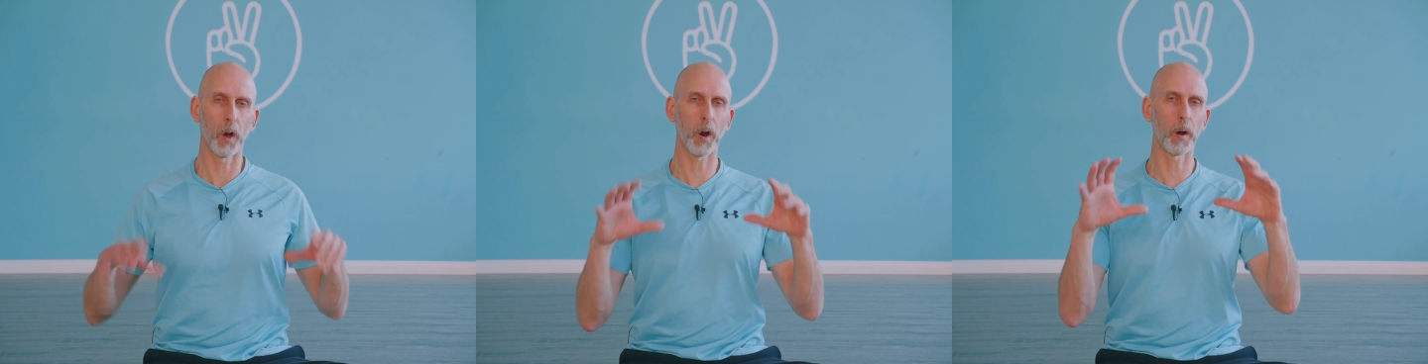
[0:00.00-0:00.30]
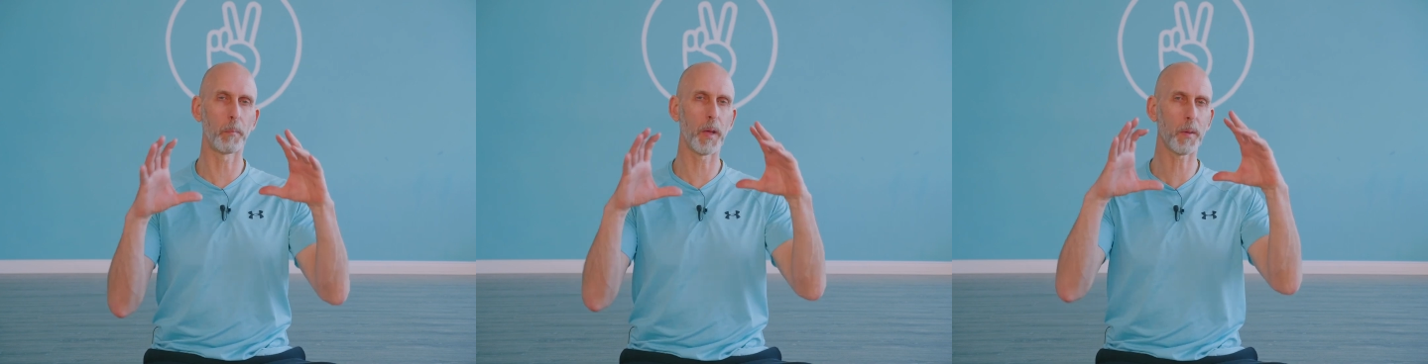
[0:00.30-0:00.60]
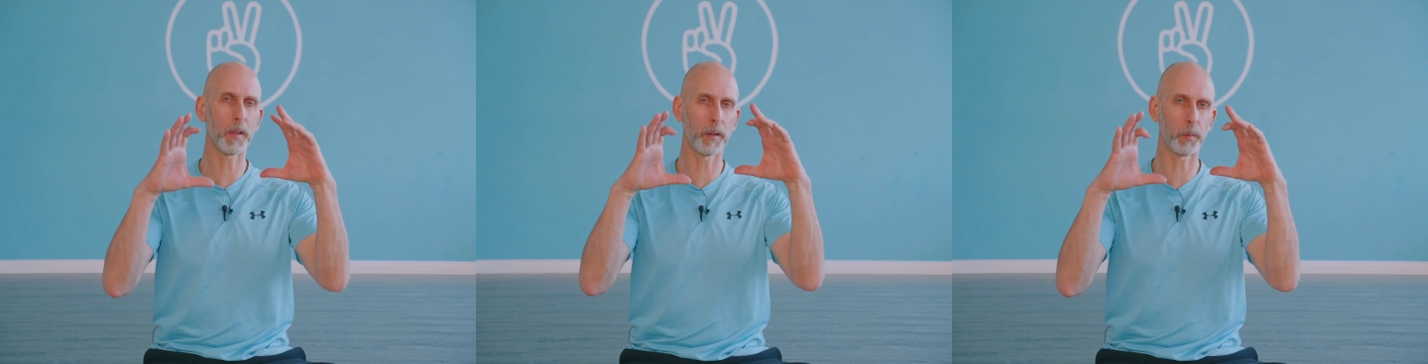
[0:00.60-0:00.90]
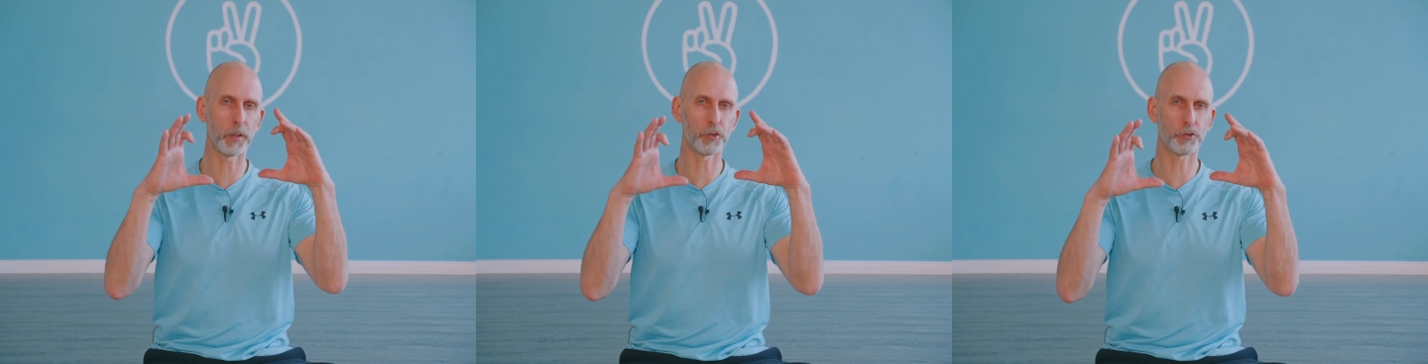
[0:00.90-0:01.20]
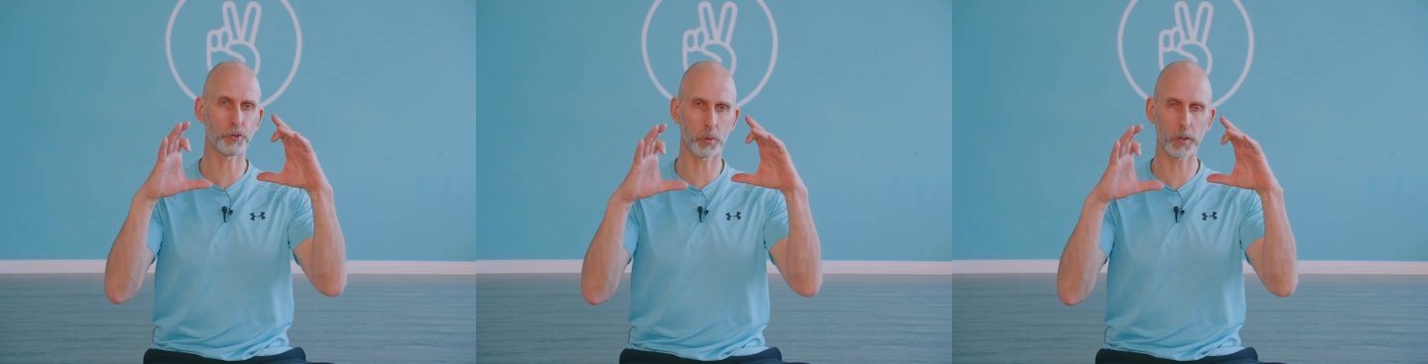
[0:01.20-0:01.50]
are maybe a little bit
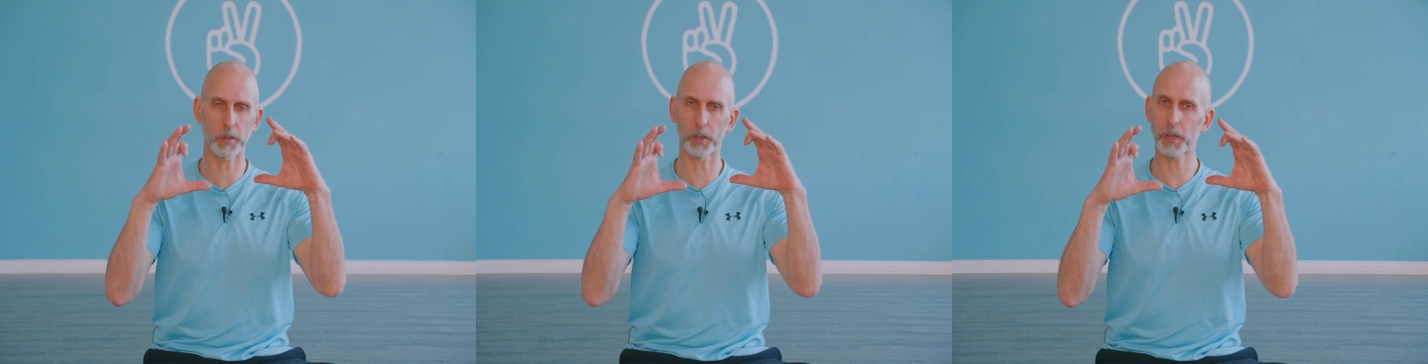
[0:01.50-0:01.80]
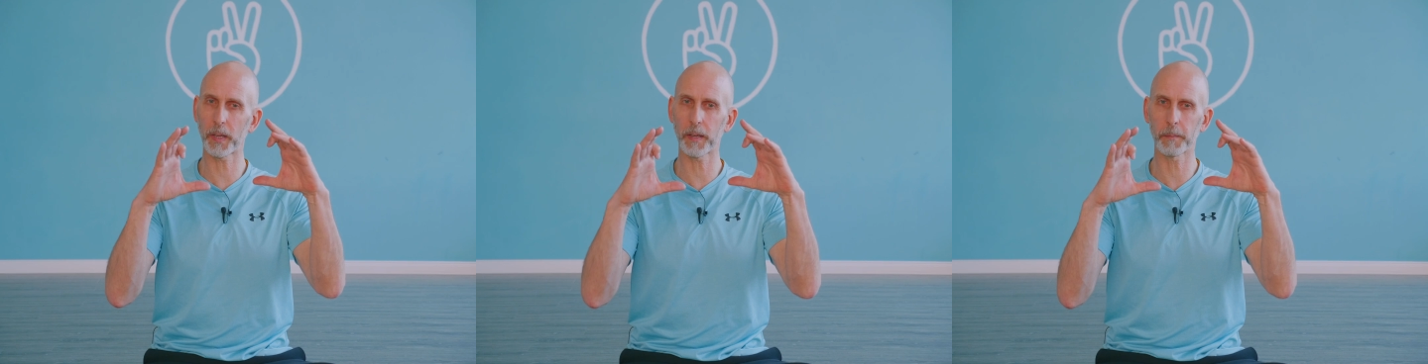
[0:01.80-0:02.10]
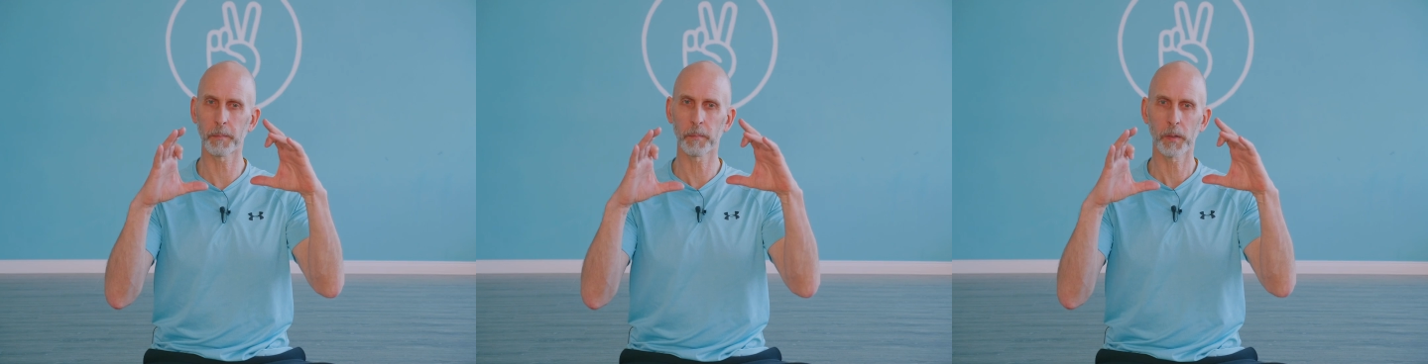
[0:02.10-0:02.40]
shorter looking.